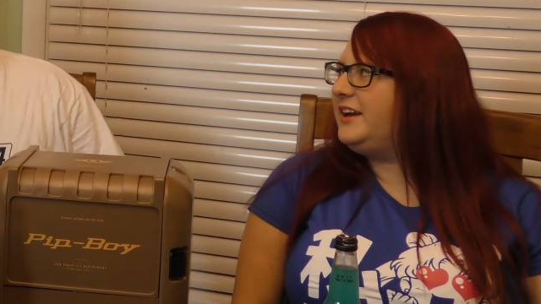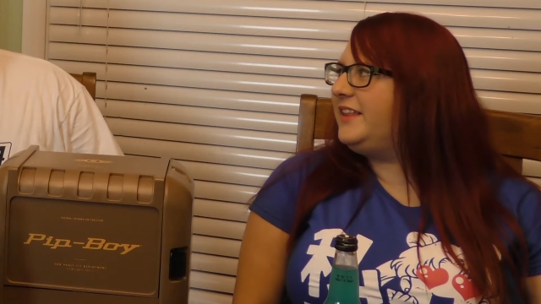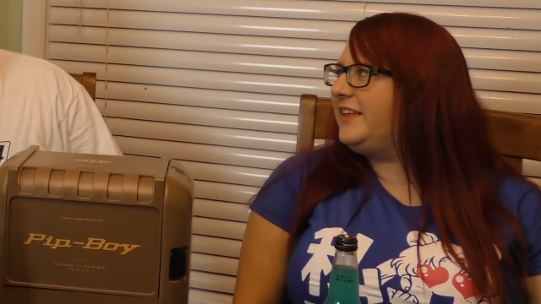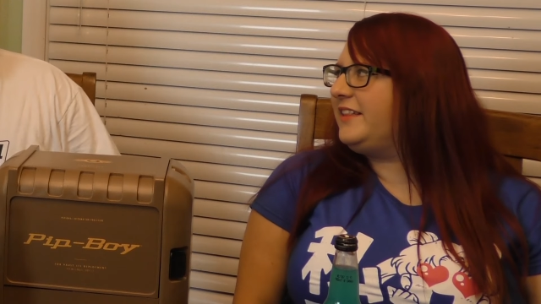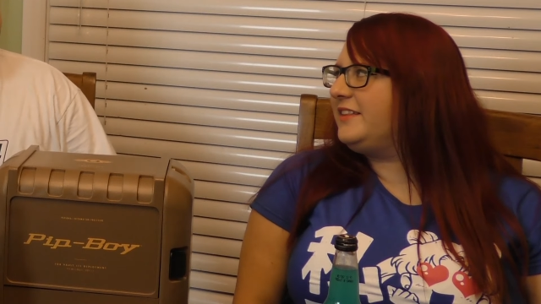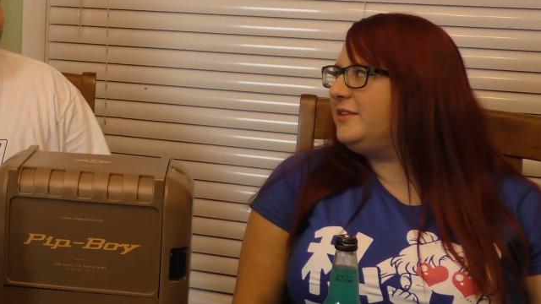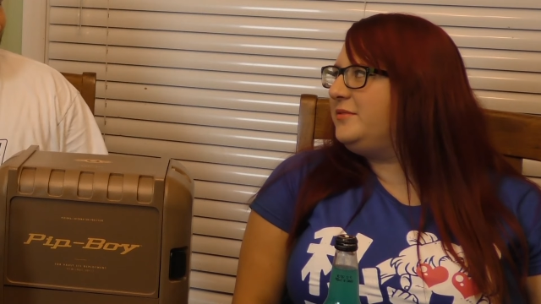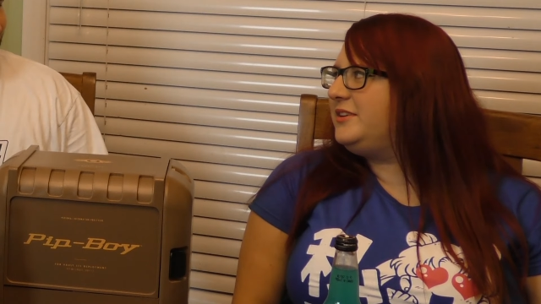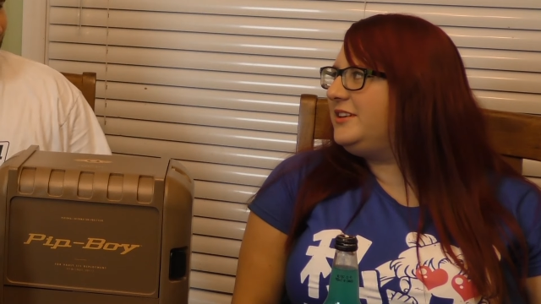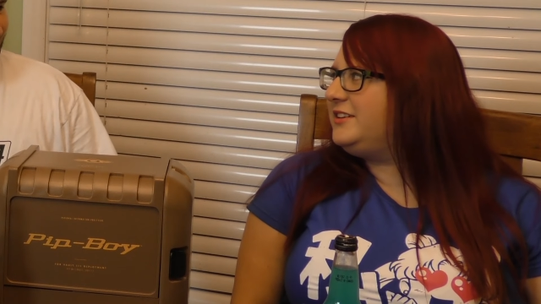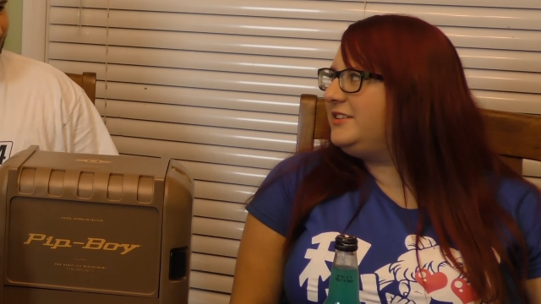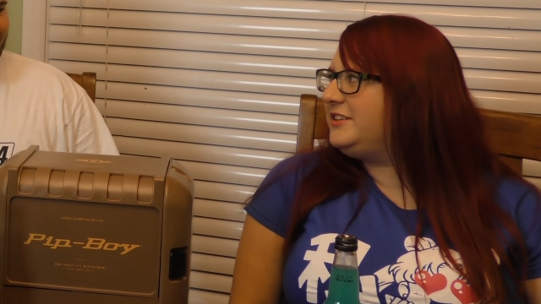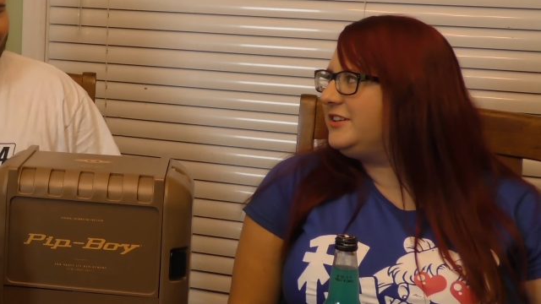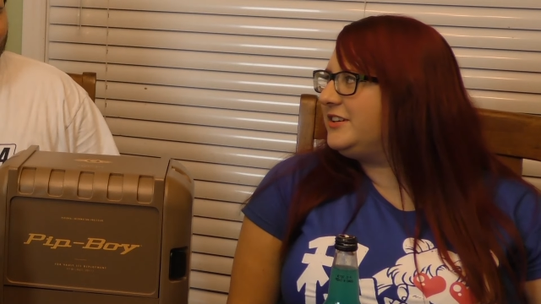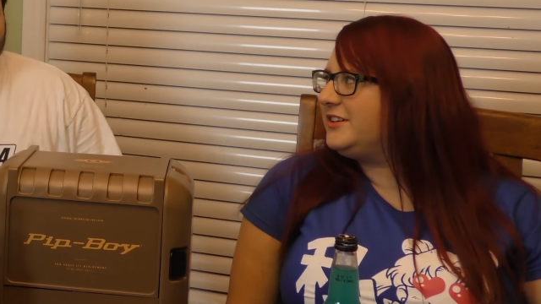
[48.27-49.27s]
yeah, they
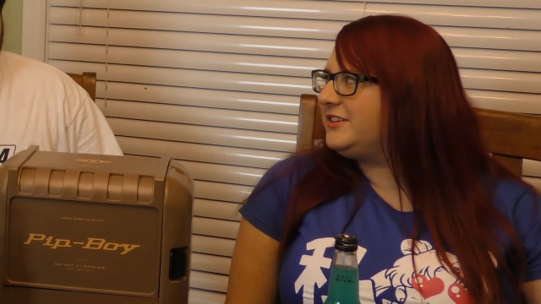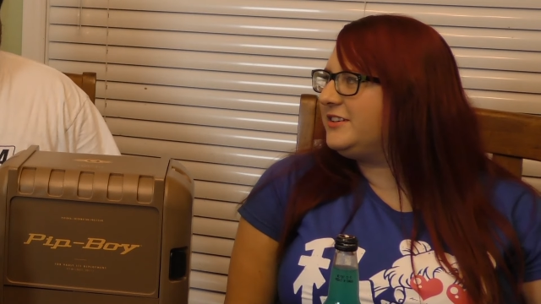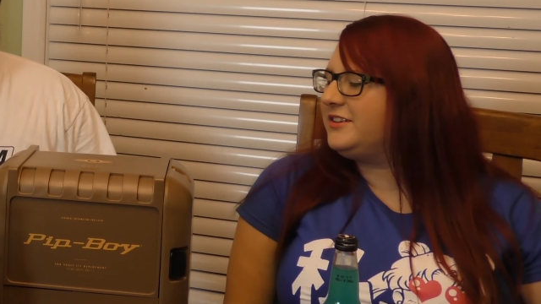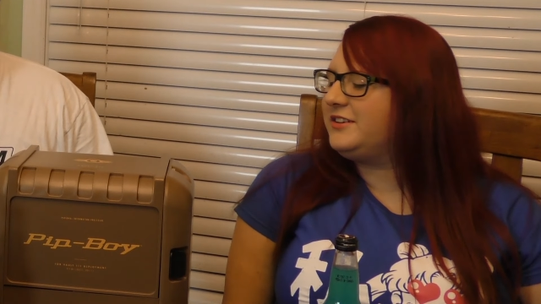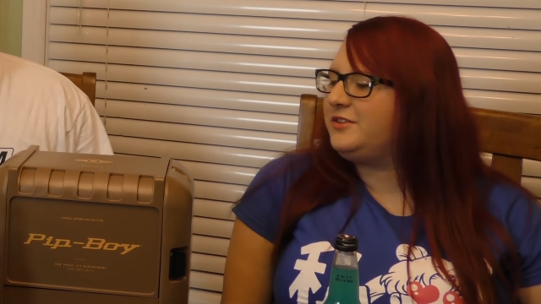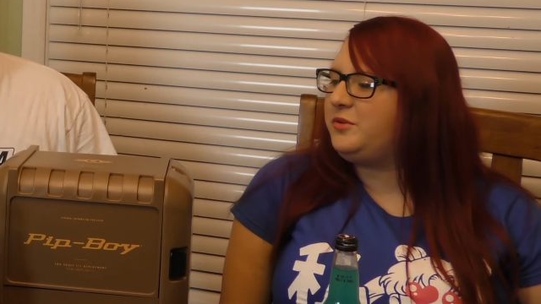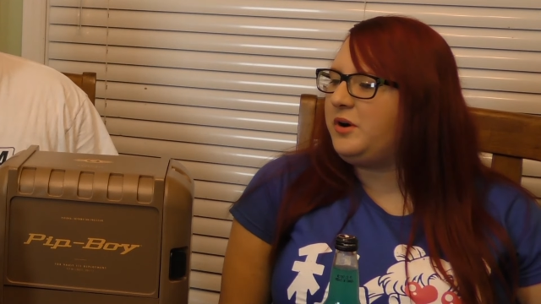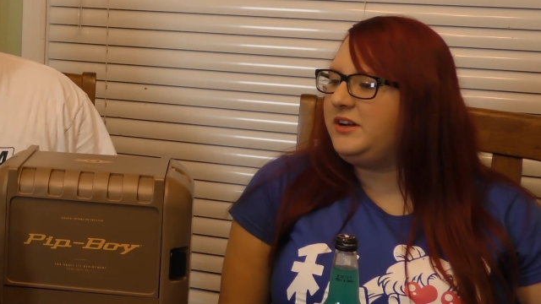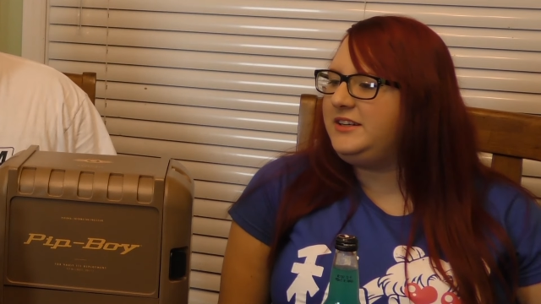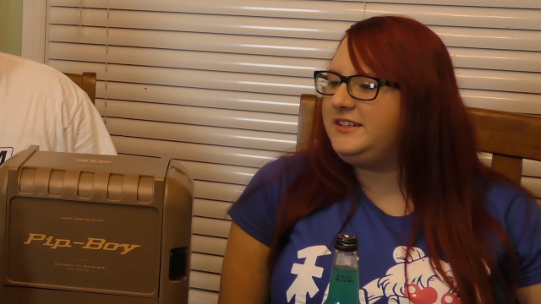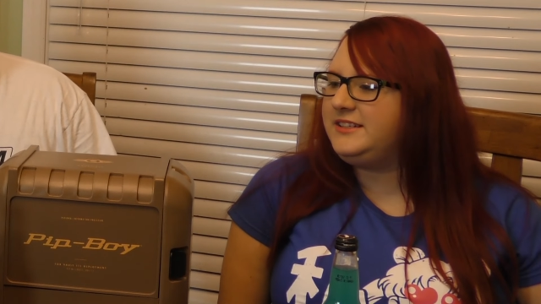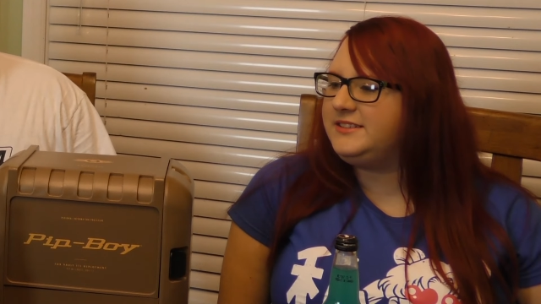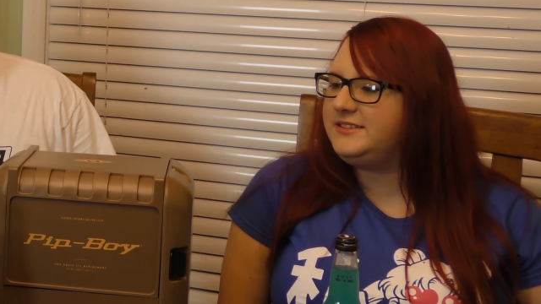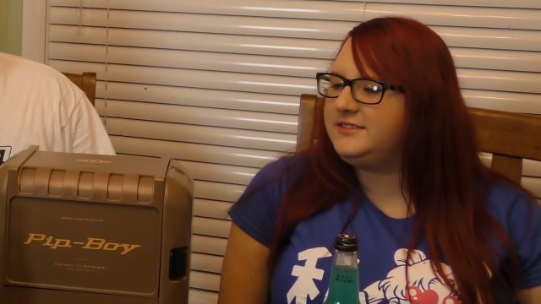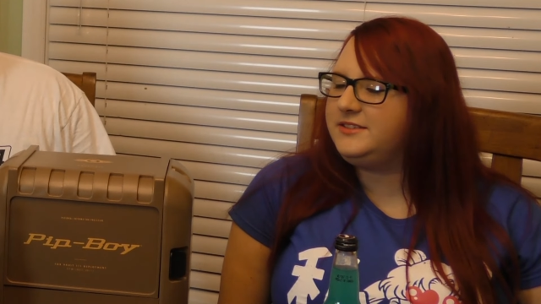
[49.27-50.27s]
limited your
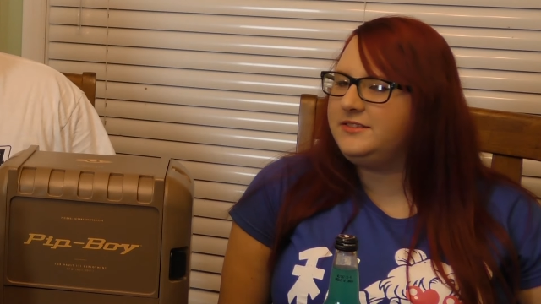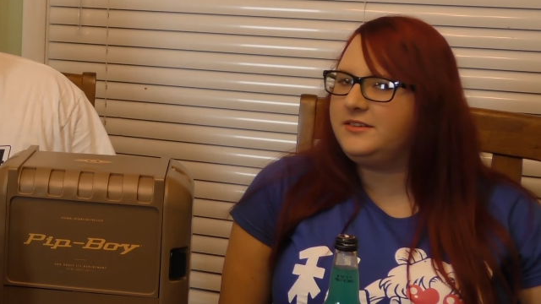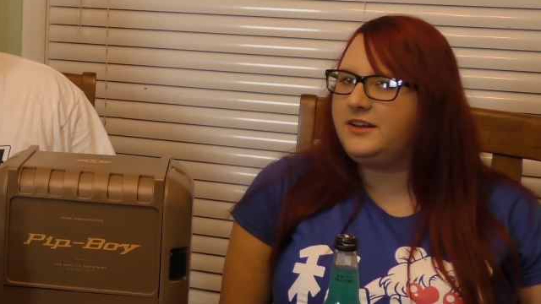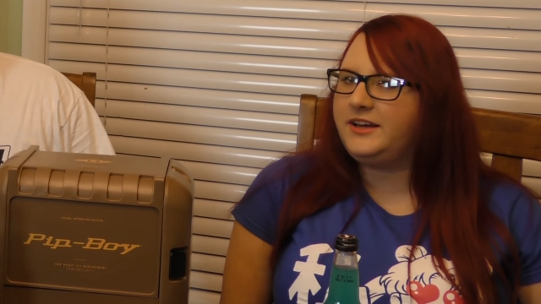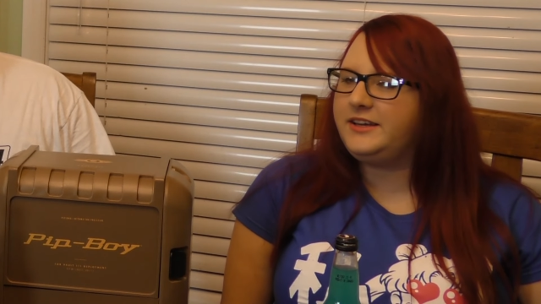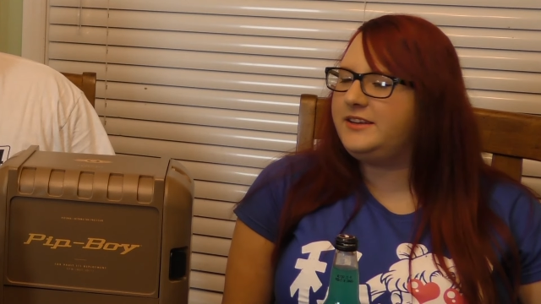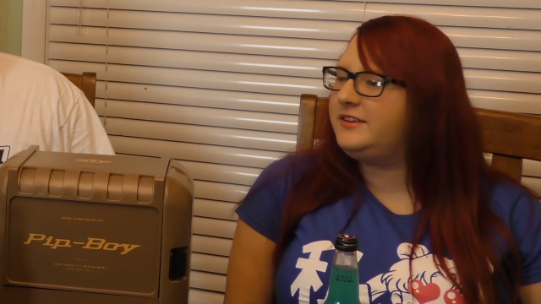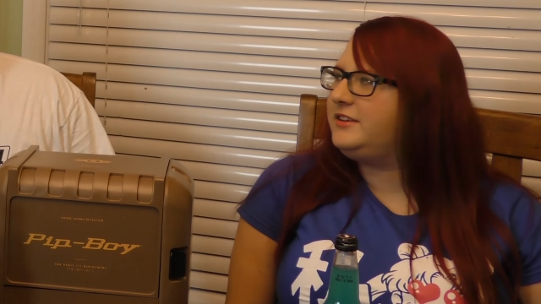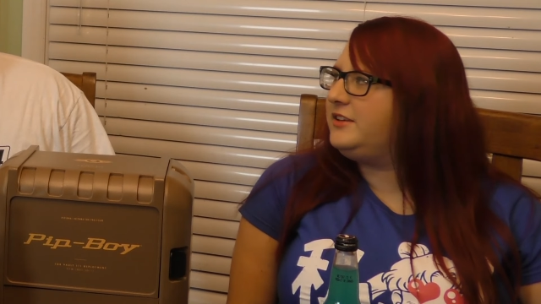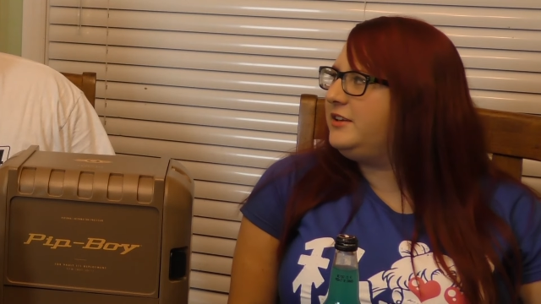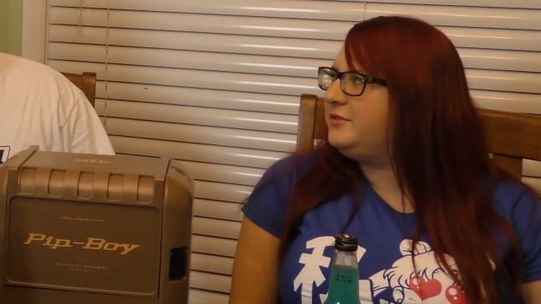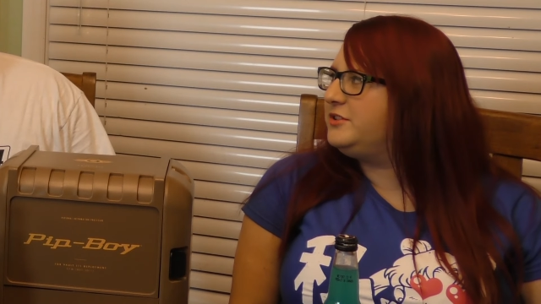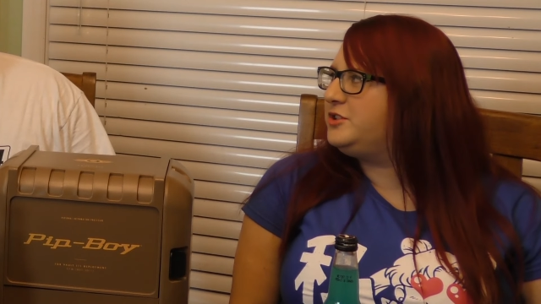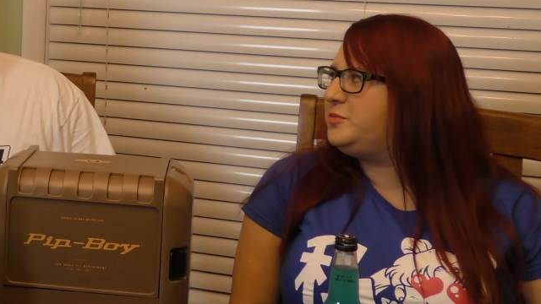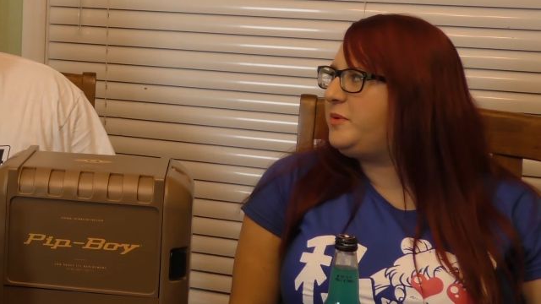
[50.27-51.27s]
quantities to like
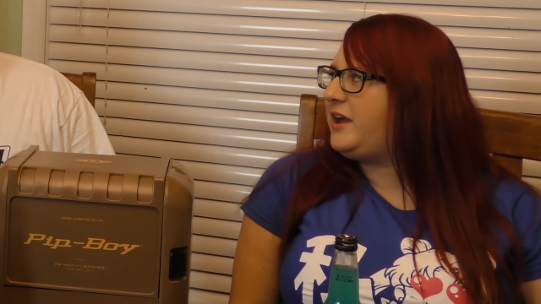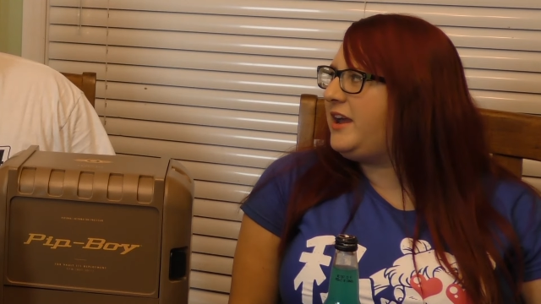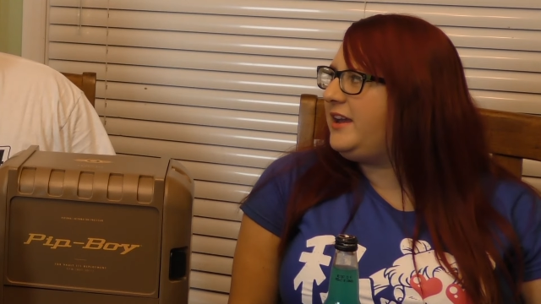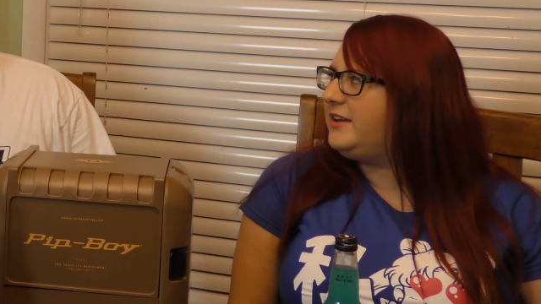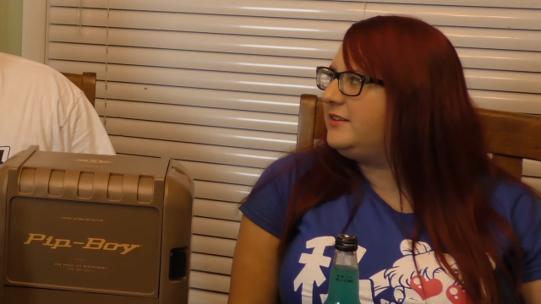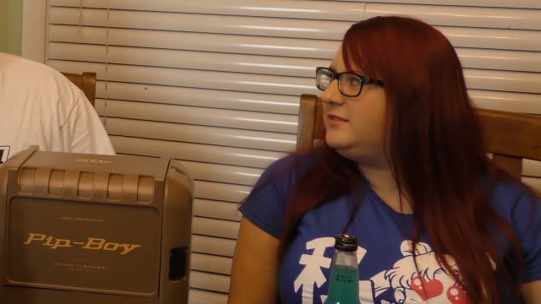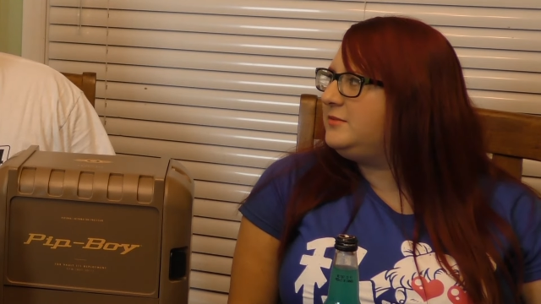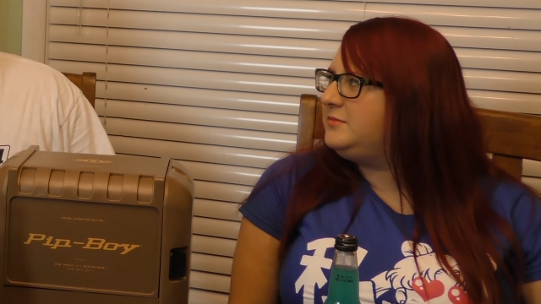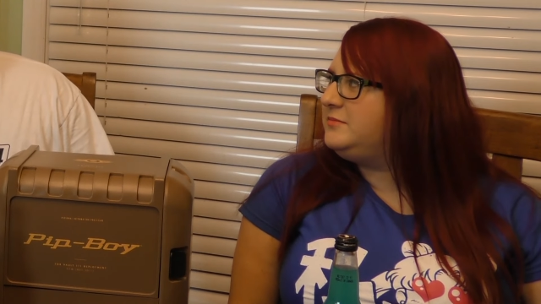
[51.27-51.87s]
it was Japan.